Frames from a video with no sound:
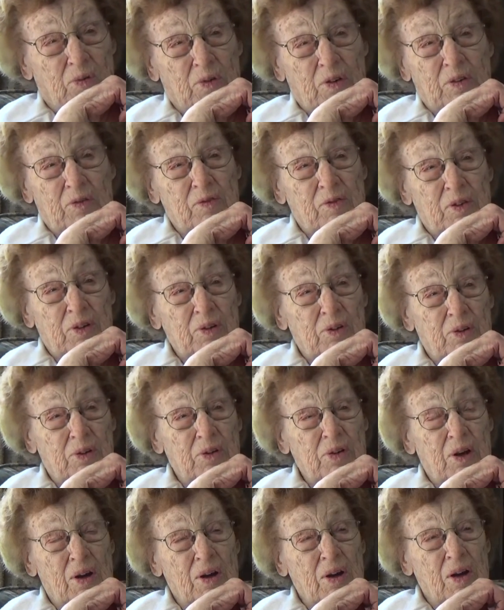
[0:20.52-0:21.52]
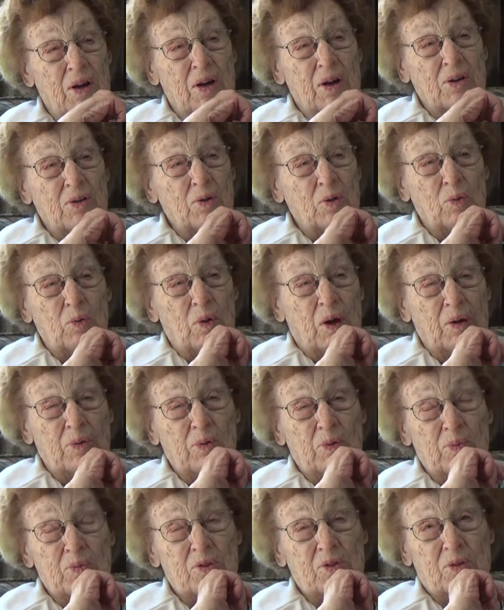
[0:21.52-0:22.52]
over the field, to
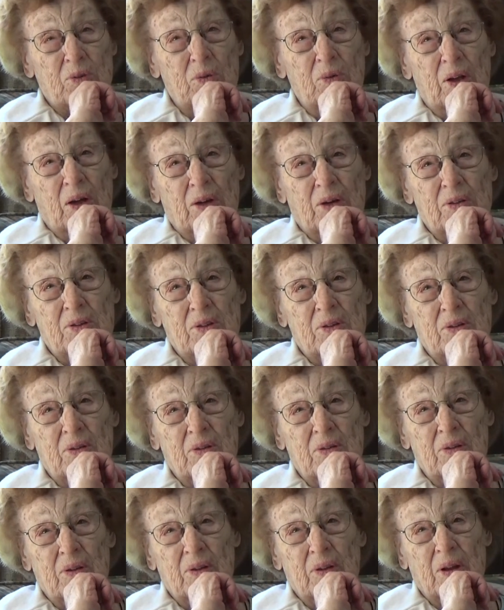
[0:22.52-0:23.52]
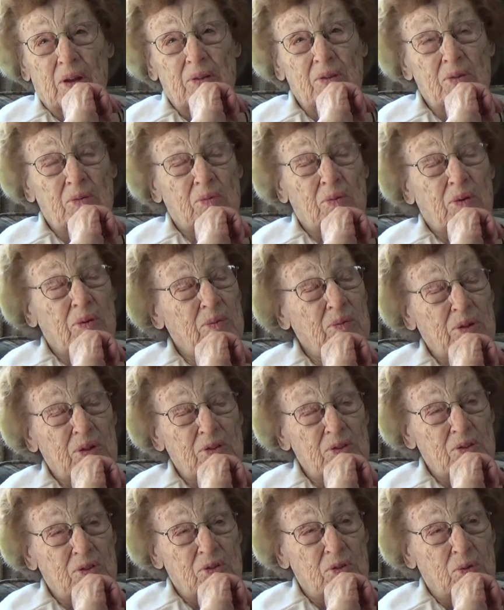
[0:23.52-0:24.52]
one-room schoolhouse, and that's where I
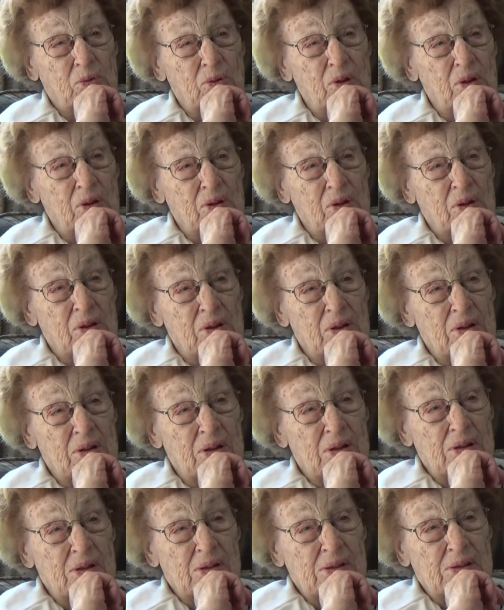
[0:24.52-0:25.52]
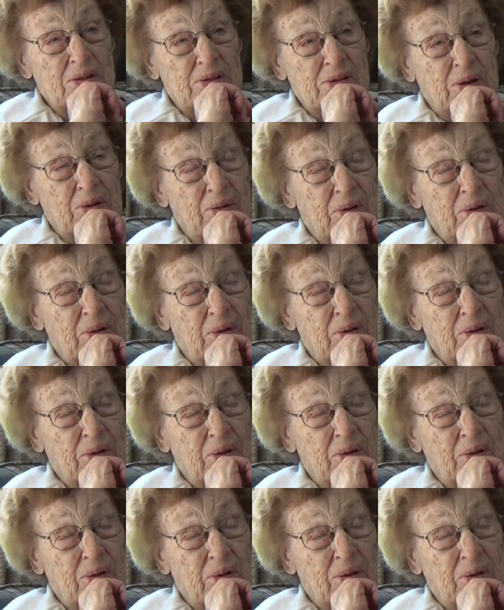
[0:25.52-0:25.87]
went to school, you